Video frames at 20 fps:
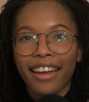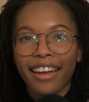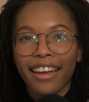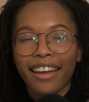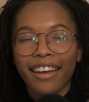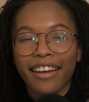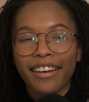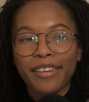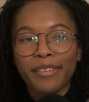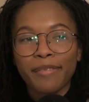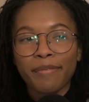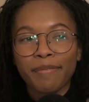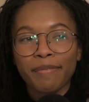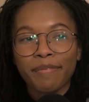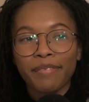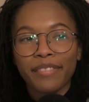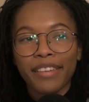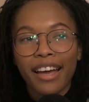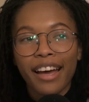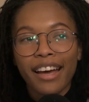
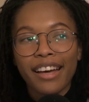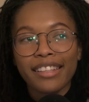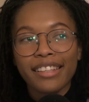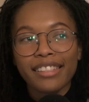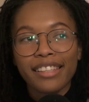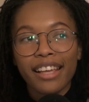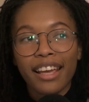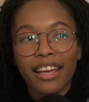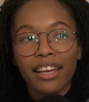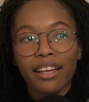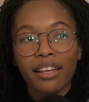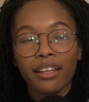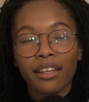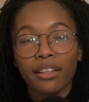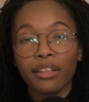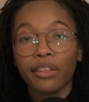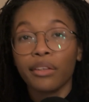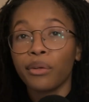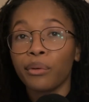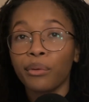as a
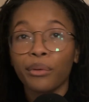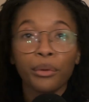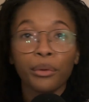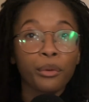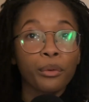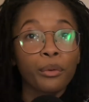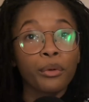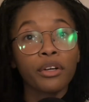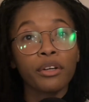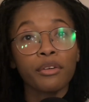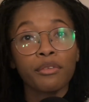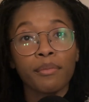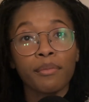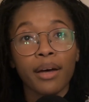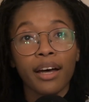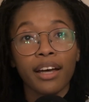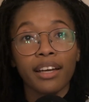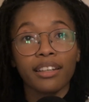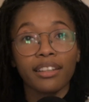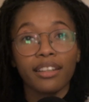cute little quirk of
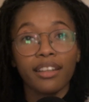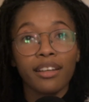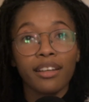mine,